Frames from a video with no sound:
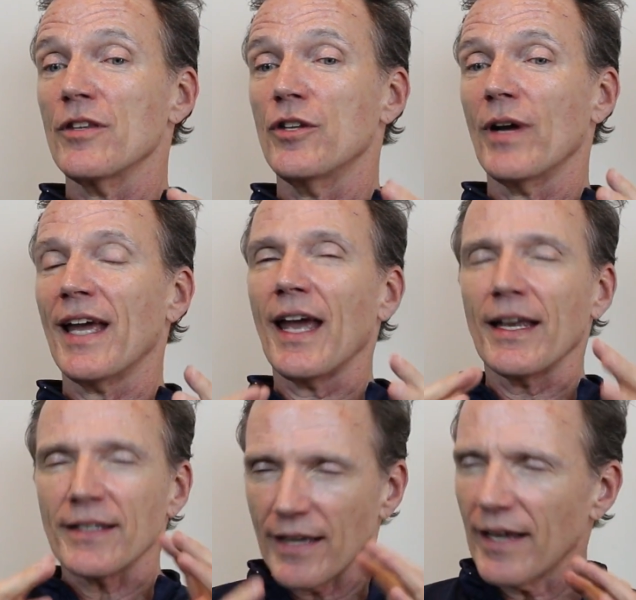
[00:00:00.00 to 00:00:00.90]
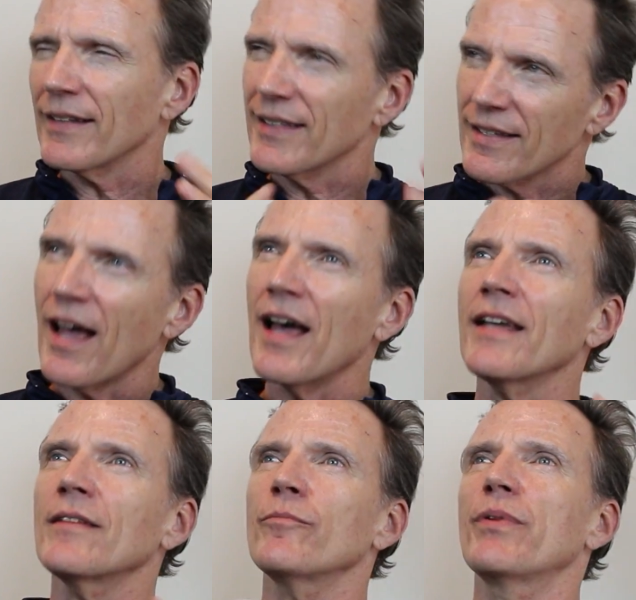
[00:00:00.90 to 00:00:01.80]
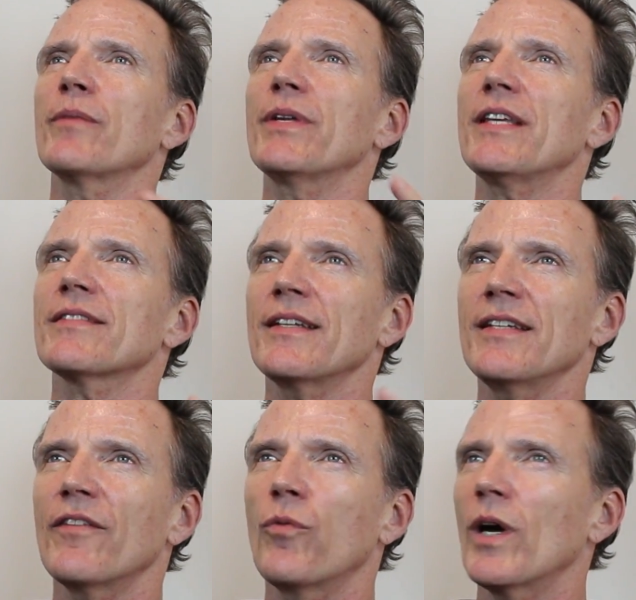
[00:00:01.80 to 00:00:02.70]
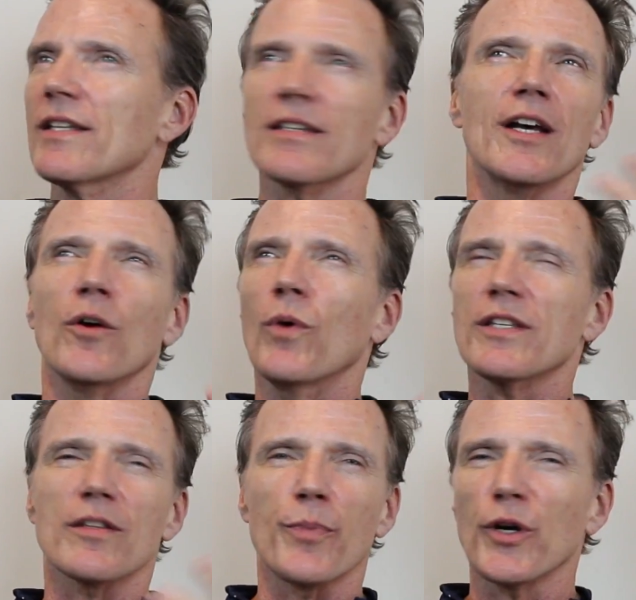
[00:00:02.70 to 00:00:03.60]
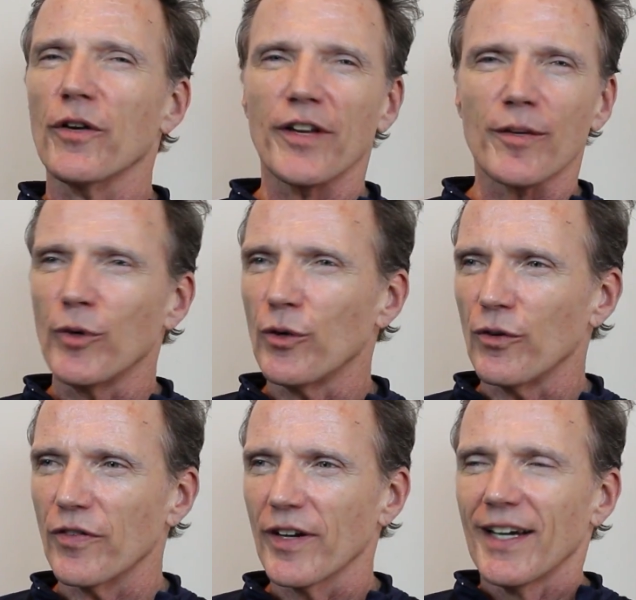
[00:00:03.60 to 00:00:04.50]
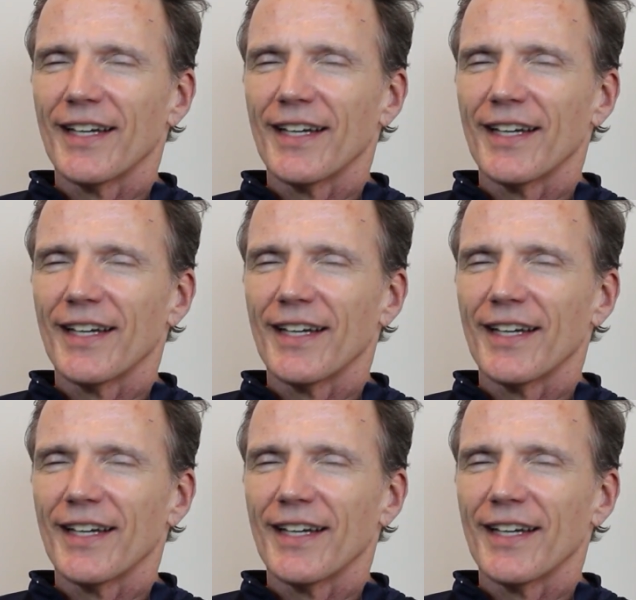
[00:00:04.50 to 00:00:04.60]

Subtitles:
and design, but this idea of what is the perfect move.